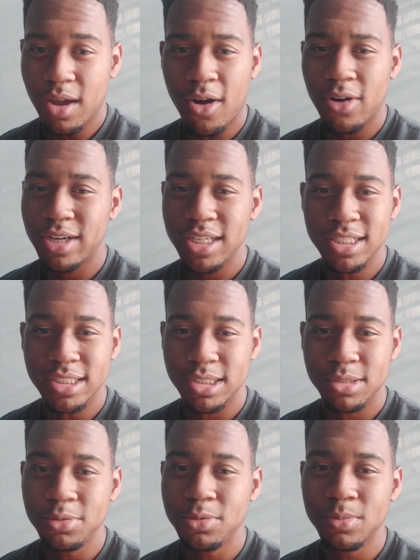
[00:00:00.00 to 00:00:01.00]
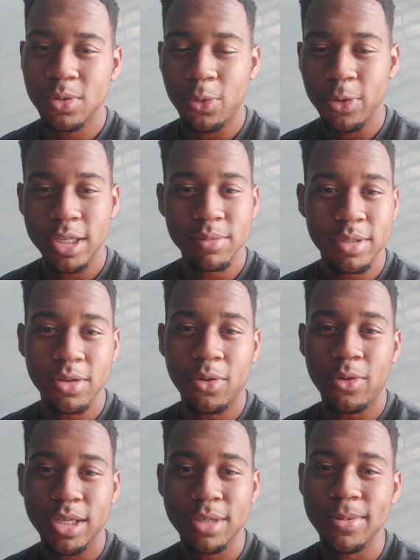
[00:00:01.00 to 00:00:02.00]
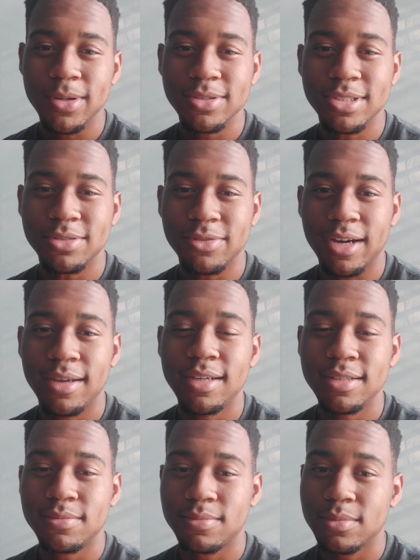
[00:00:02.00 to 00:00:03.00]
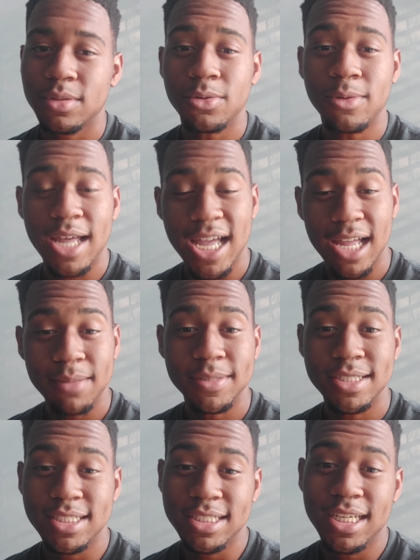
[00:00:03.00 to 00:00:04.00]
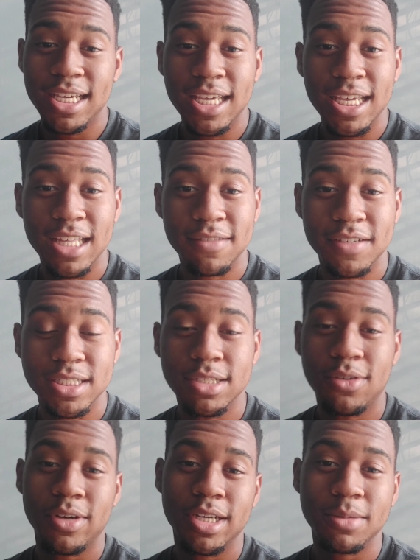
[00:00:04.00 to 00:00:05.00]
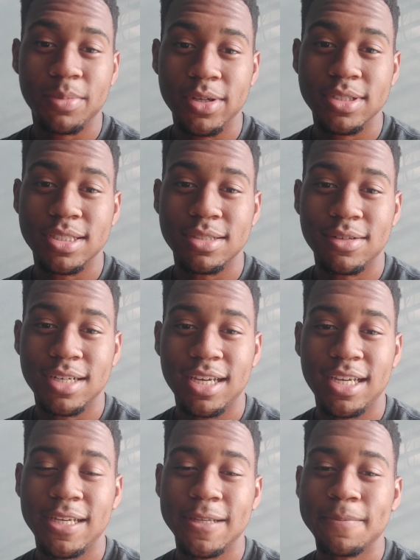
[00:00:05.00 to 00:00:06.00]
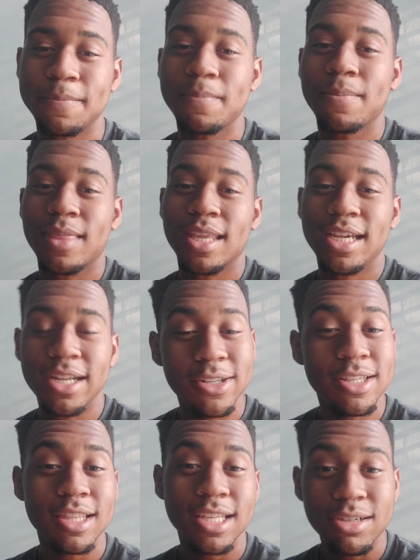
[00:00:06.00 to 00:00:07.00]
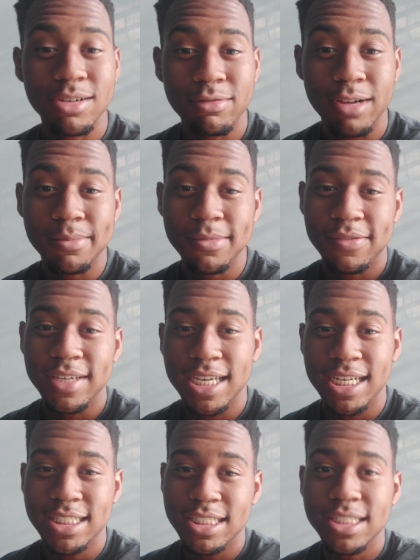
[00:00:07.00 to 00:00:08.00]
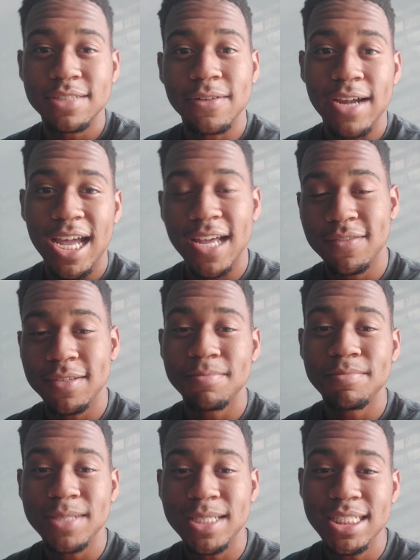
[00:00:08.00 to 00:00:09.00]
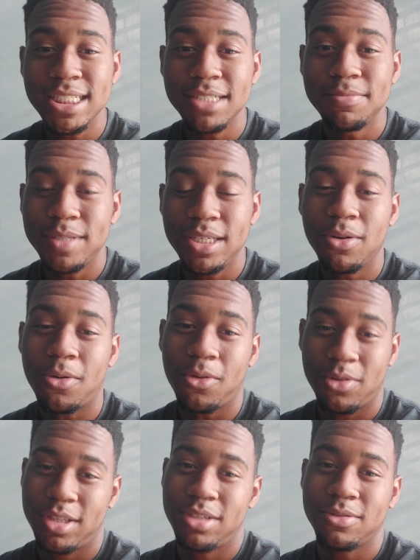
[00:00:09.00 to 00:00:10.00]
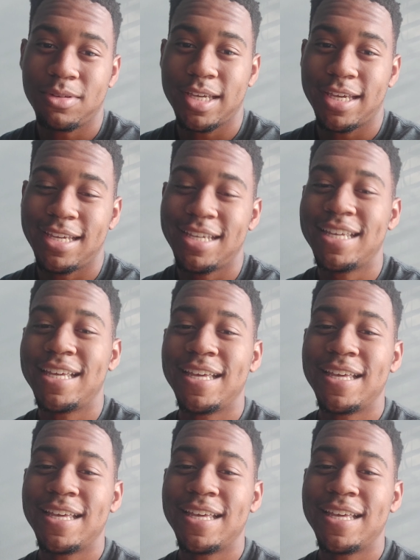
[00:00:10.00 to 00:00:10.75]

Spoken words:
already consumed or it could be on your person, right? What happens if it's on your person, okay? Here are the legal ramifications for having PCP on you, okay?